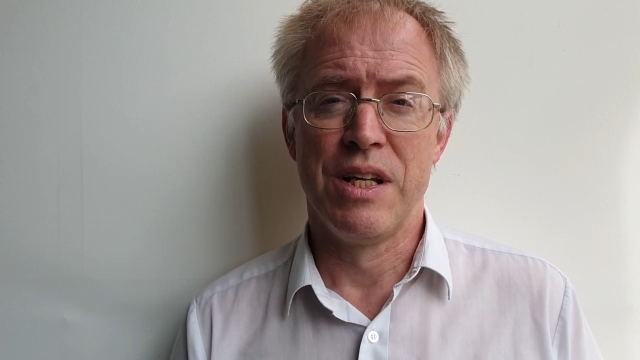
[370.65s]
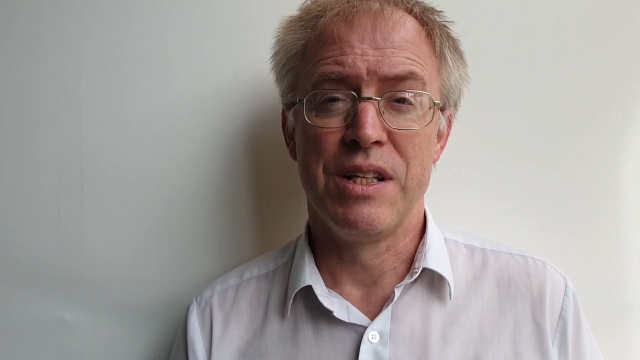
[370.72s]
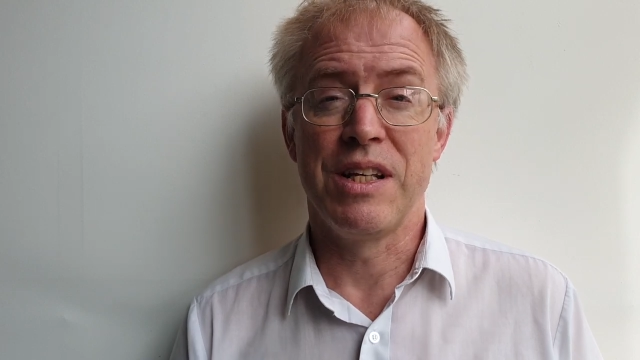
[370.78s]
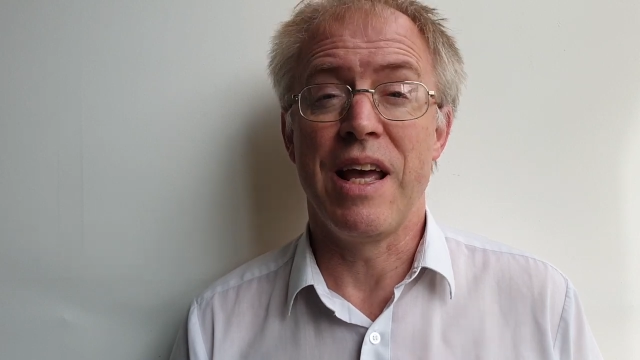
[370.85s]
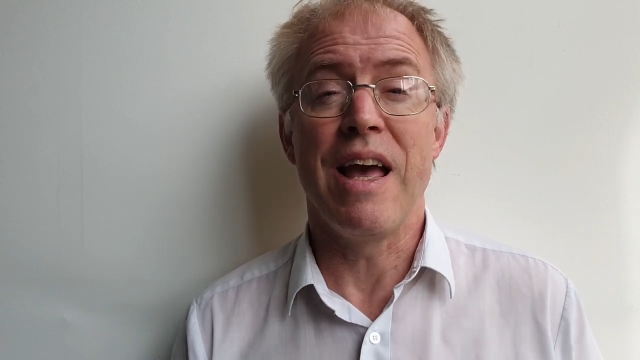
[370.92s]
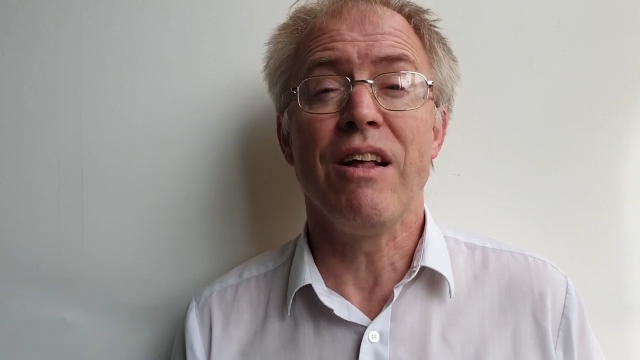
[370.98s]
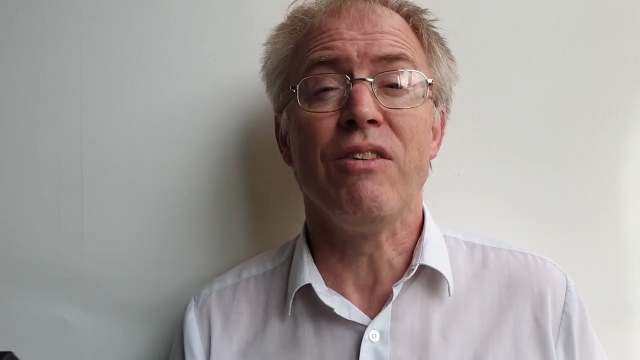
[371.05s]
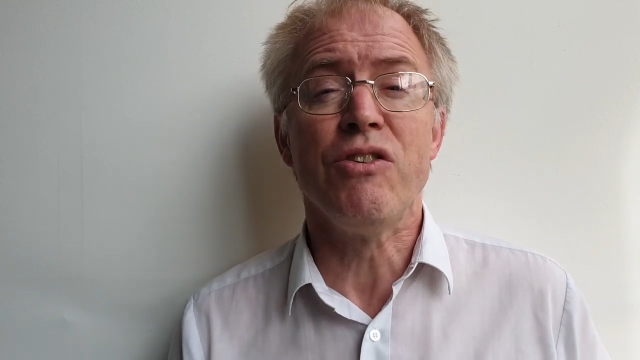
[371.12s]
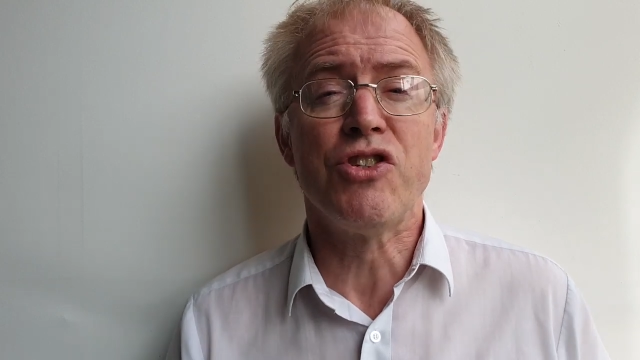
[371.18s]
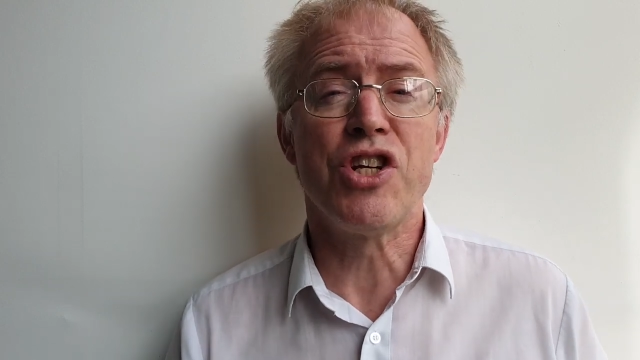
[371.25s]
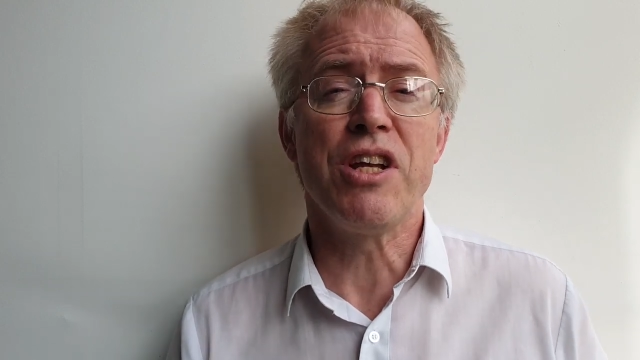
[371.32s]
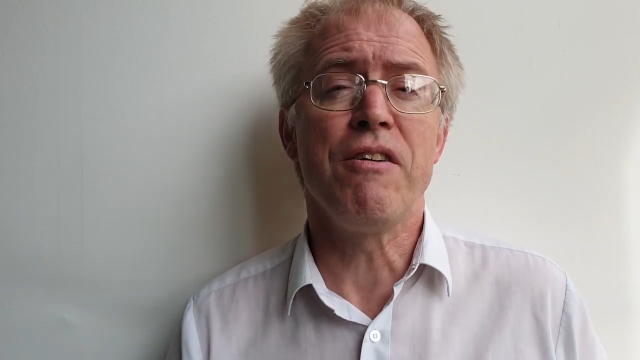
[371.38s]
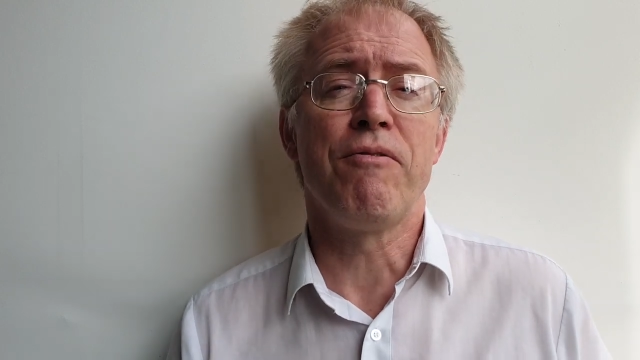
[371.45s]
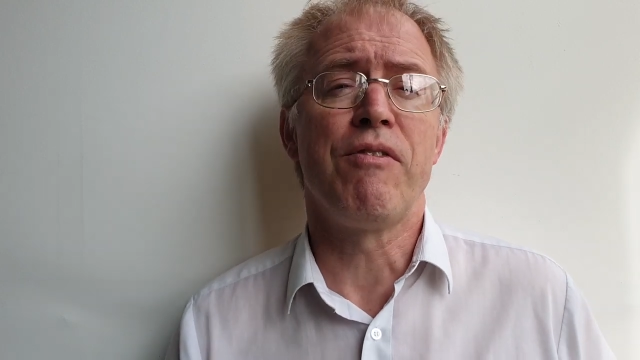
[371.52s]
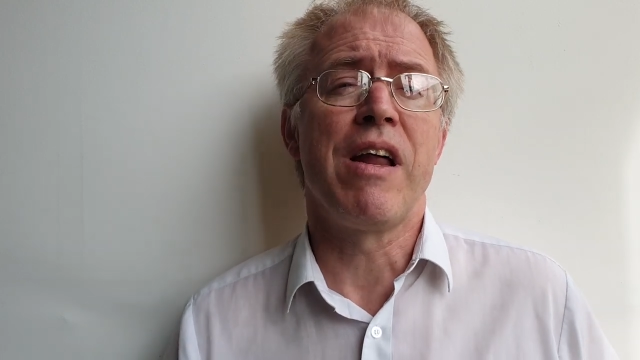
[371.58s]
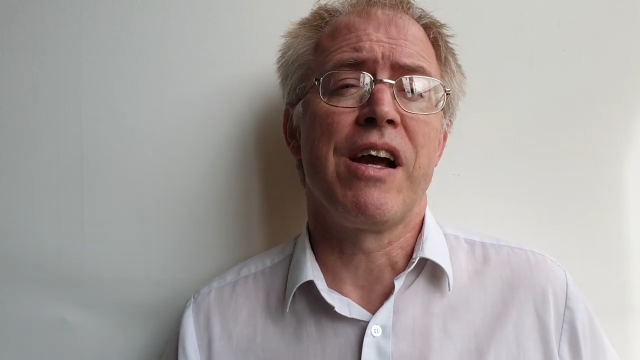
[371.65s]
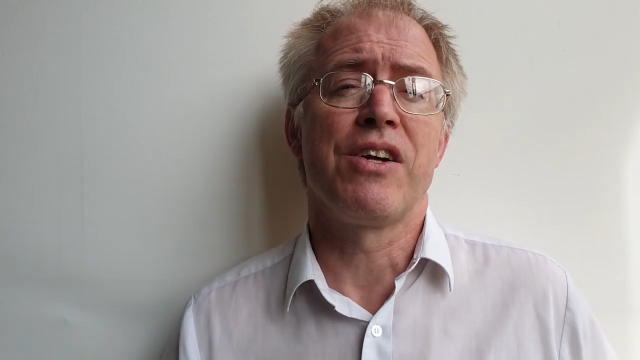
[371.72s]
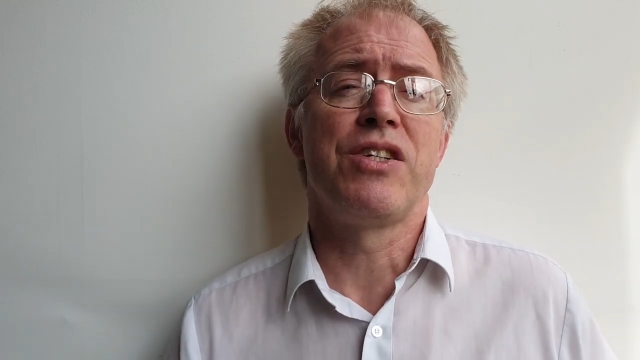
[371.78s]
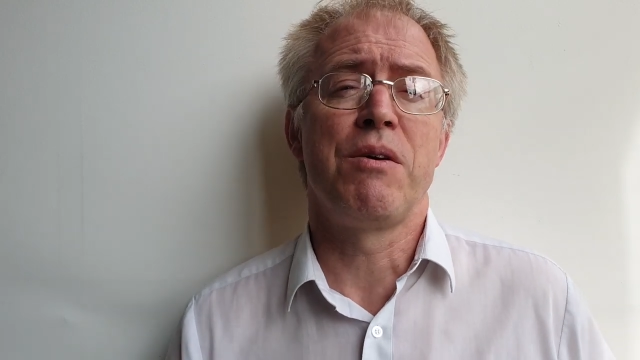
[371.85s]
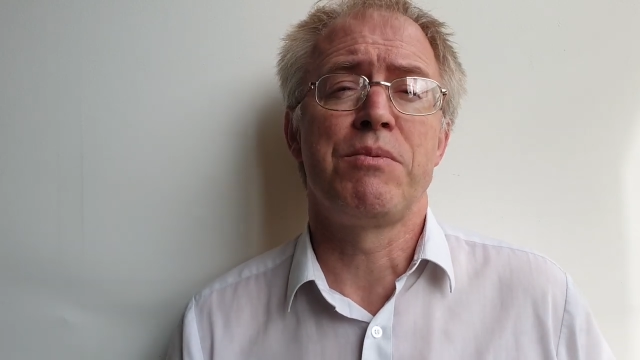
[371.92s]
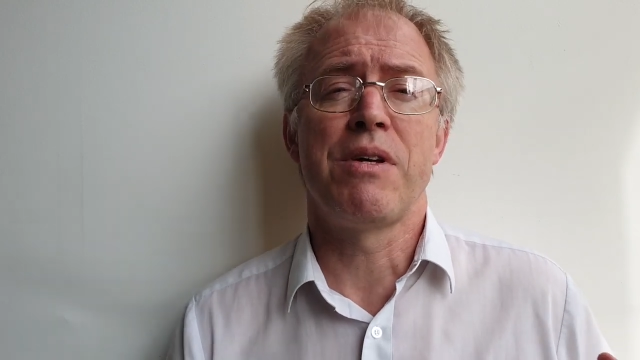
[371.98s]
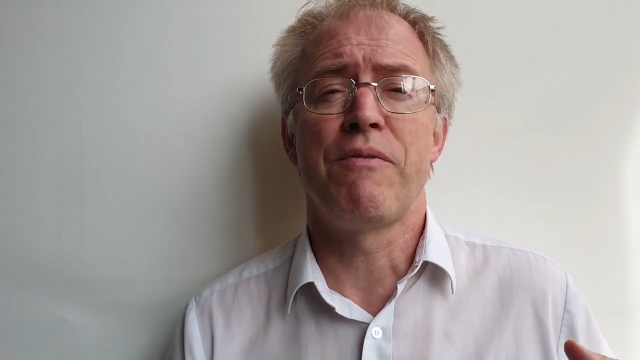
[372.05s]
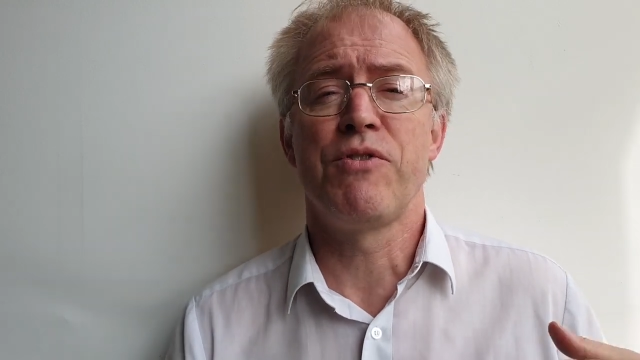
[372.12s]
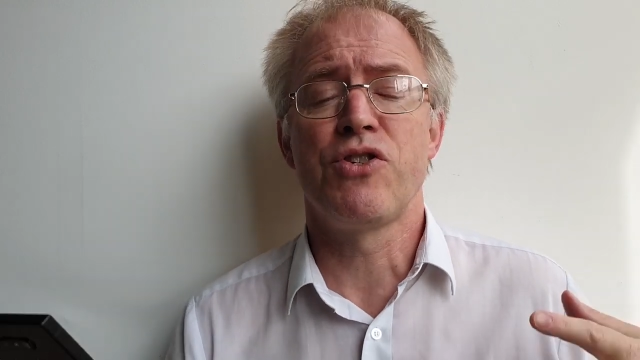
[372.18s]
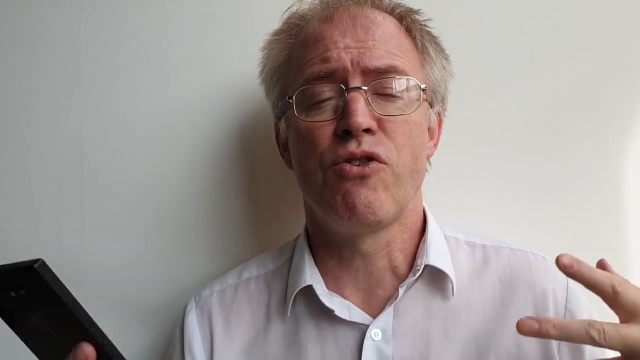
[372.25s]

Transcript: The LG flagships have a